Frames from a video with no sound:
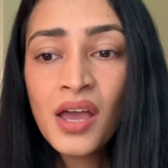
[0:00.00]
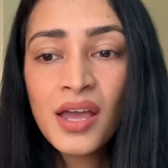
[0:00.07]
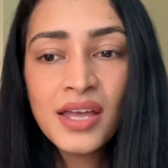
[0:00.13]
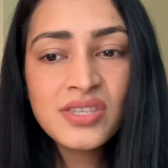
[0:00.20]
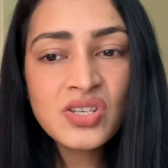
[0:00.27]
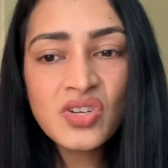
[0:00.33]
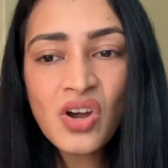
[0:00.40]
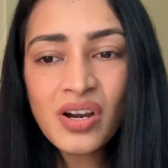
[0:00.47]

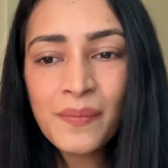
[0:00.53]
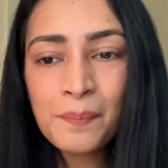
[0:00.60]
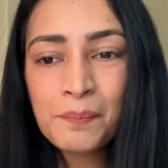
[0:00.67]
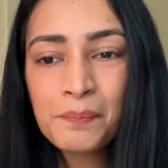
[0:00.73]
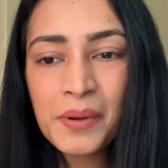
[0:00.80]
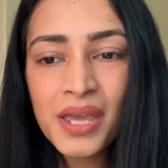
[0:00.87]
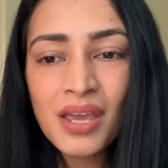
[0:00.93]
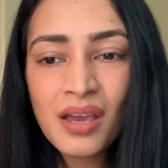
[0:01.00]
It's not
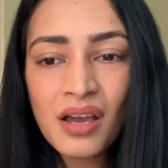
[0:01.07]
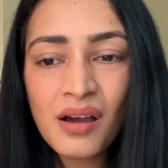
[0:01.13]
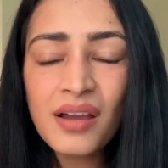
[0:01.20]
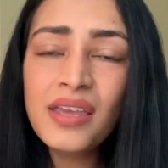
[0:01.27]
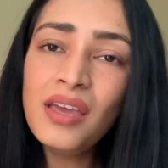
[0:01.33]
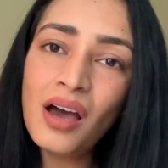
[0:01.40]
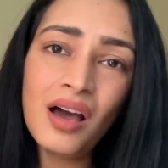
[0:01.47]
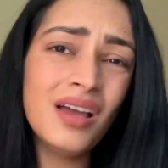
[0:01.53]
pink,
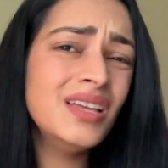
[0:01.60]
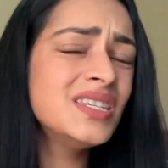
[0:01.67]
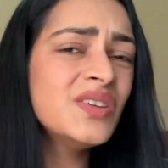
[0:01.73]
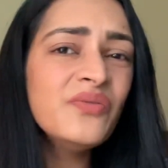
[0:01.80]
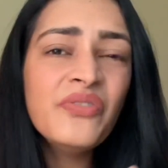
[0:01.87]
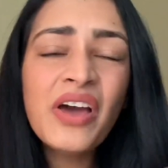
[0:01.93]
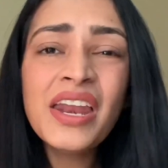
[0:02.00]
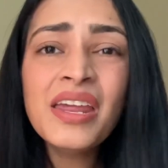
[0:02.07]
yeah, it's
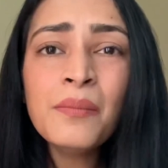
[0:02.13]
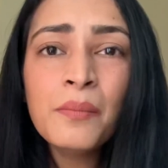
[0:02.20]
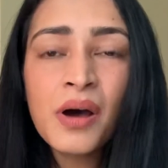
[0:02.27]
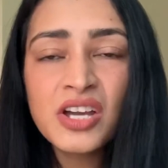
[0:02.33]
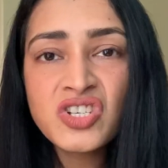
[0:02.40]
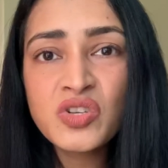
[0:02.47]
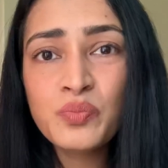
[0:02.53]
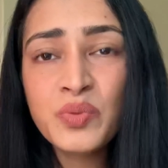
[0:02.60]
very
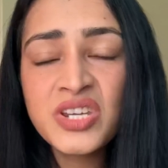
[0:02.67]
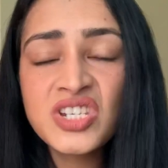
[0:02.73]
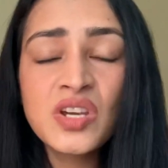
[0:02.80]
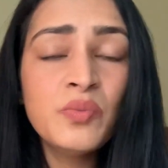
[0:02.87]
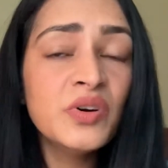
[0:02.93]
much peachy,